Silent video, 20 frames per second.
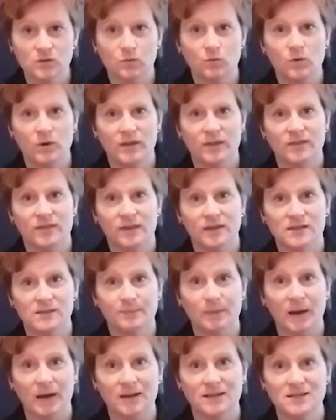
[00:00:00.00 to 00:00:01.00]
with this
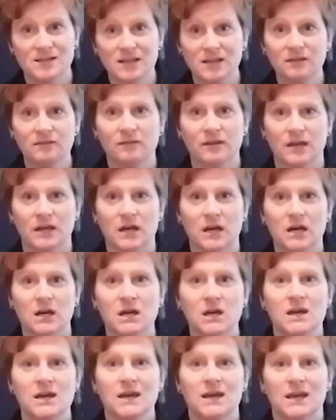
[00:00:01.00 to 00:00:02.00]
bacteria
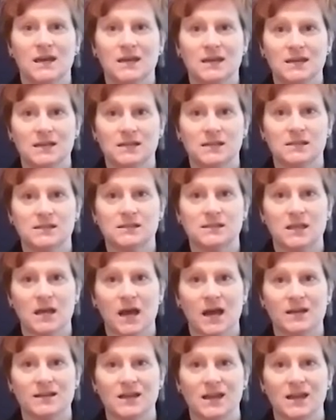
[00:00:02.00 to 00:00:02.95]
is that